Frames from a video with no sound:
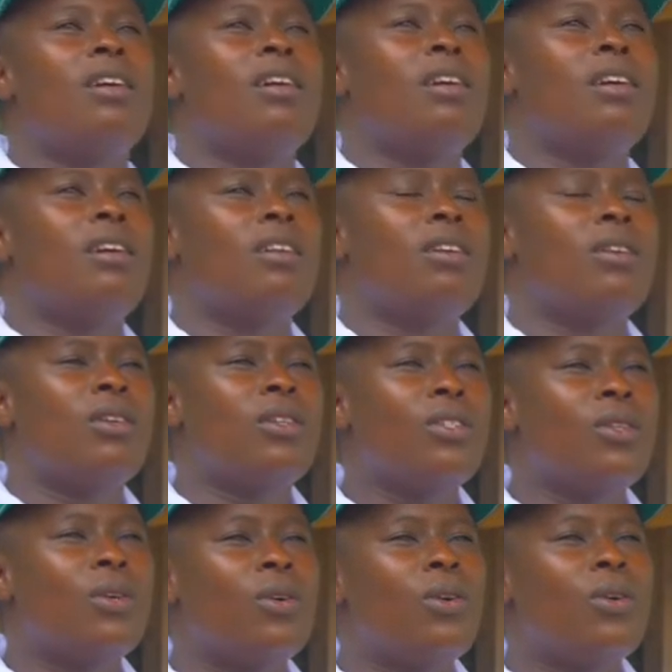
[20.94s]
And
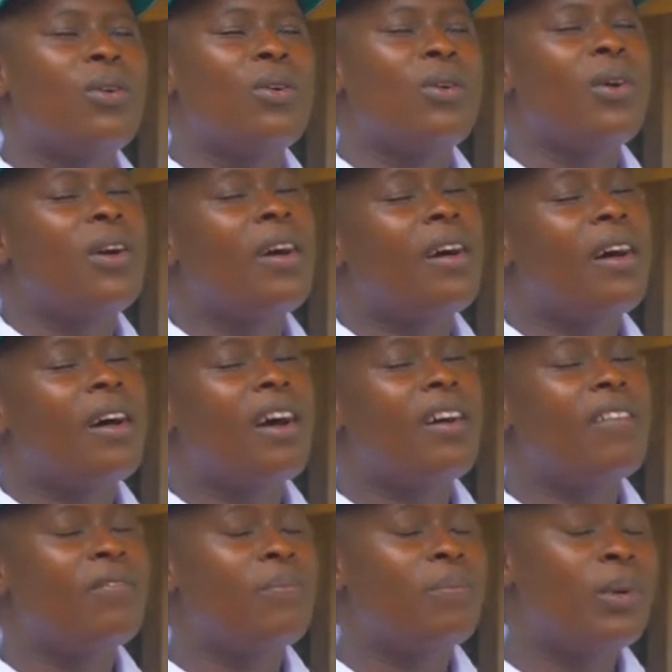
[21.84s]
also
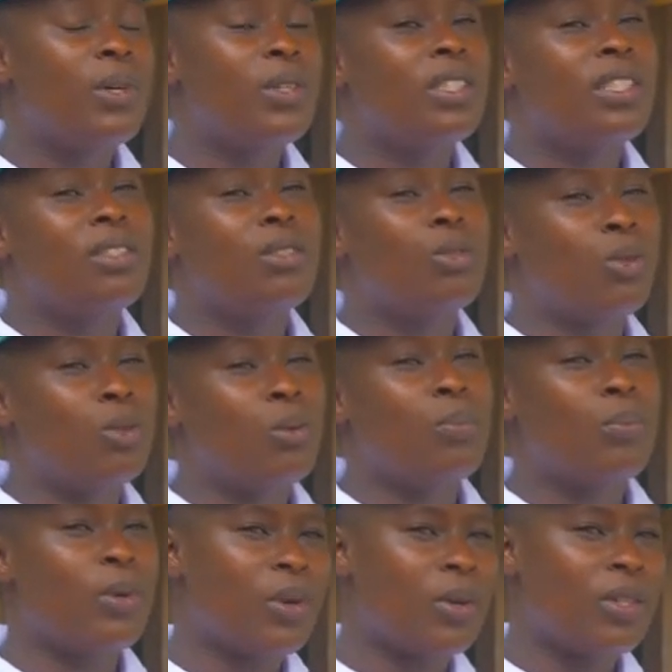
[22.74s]
I've bought two
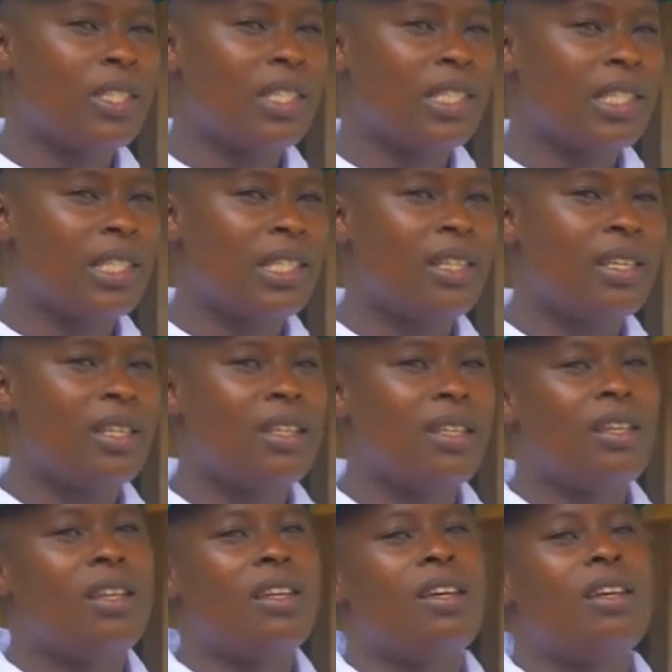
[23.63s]
plots,
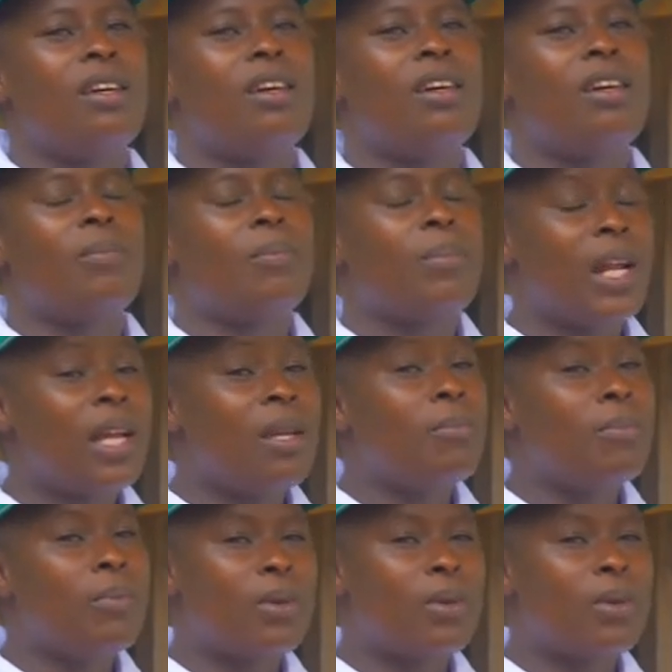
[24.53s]
uh, prime